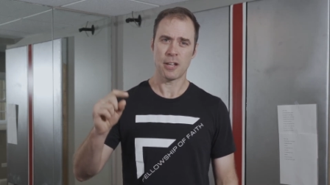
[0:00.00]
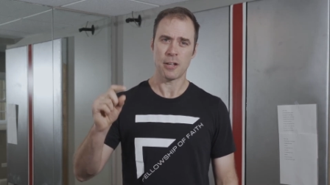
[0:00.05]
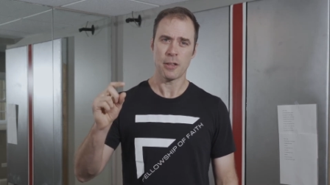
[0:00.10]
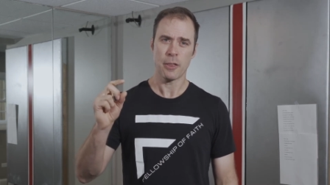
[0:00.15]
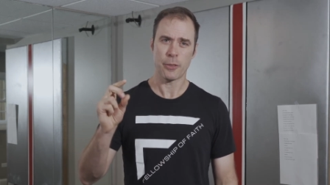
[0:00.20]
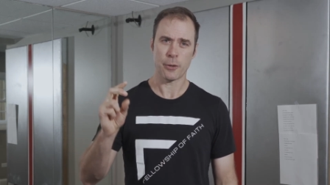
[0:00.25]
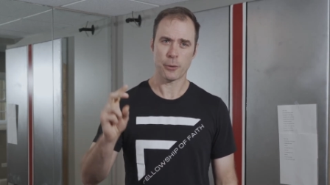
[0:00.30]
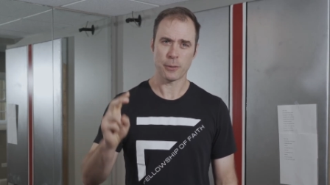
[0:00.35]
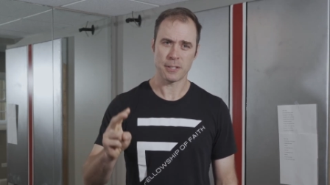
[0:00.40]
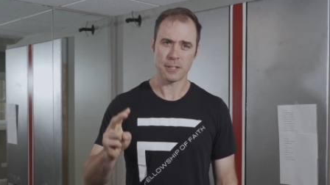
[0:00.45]

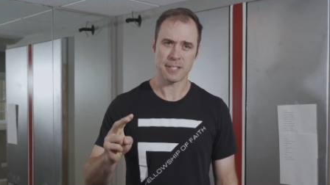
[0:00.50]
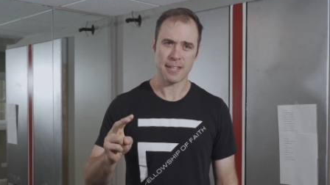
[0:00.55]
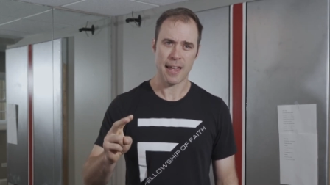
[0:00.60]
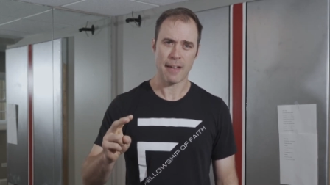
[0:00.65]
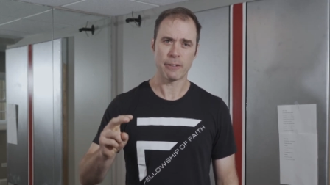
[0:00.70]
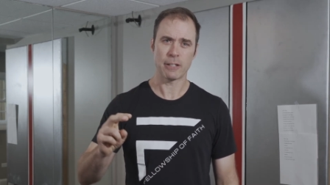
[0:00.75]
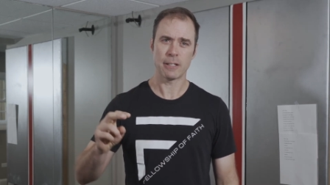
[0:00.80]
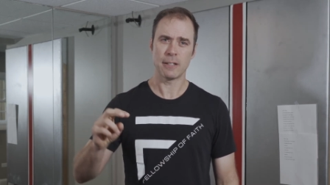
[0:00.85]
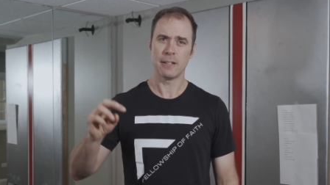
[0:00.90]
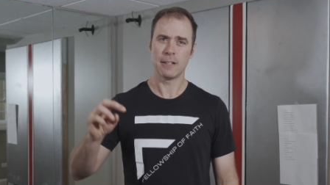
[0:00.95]

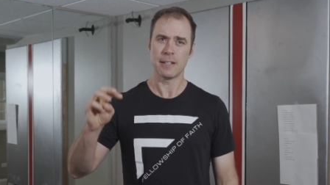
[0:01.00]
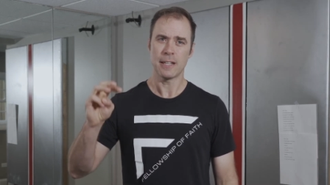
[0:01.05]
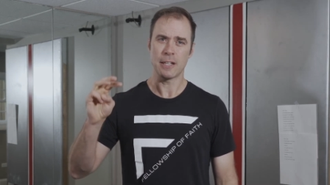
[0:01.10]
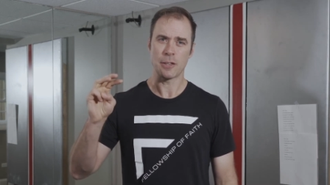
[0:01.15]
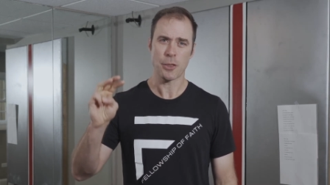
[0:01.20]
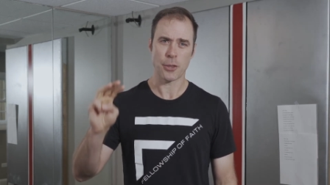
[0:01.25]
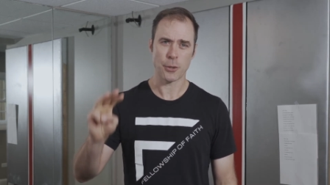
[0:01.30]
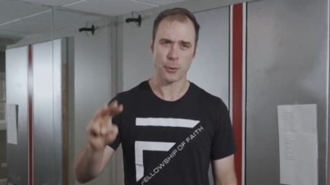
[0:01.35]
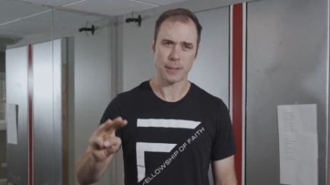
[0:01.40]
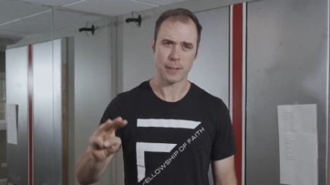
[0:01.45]
37, and
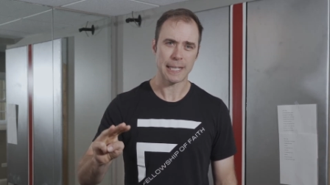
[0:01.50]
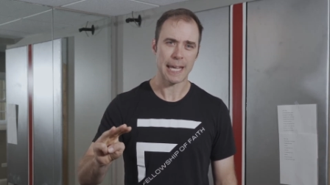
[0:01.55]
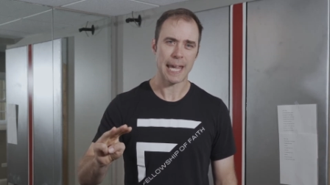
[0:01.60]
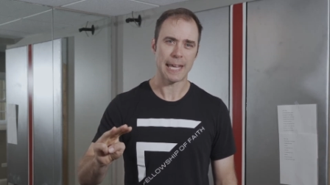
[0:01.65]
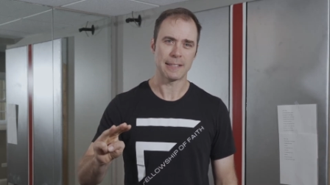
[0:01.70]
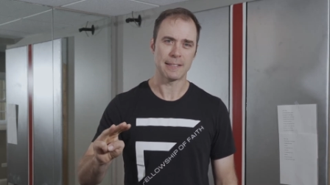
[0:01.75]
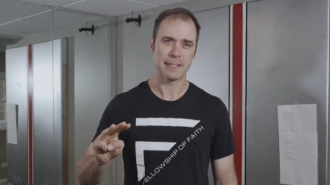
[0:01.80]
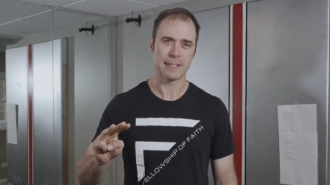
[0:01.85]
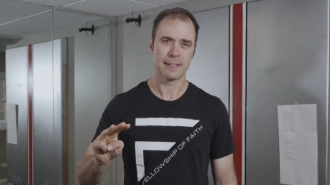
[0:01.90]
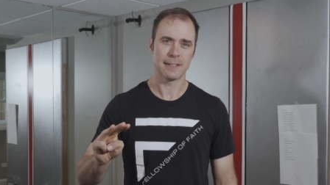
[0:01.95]

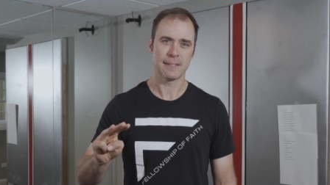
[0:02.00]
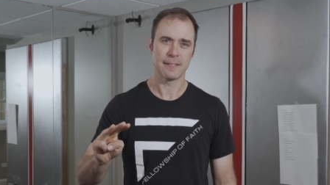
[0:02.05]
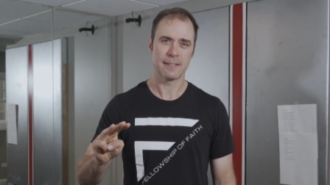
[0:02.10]
38.